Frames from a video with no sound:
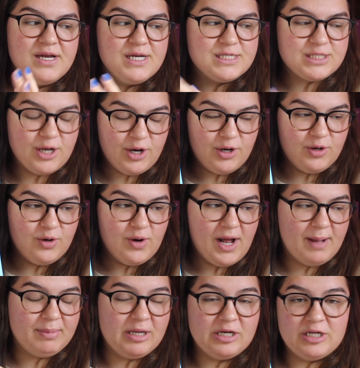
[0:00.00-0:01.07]
so
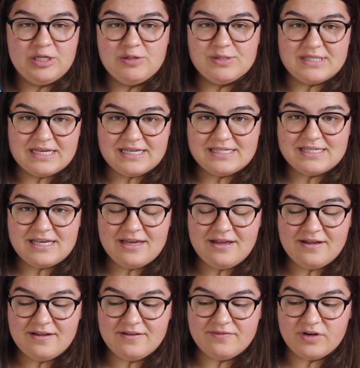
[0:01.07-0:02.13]
I'm gonna use this
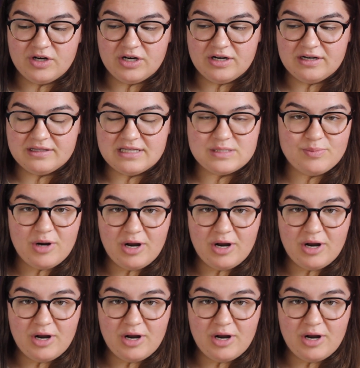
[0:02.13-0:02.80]
for this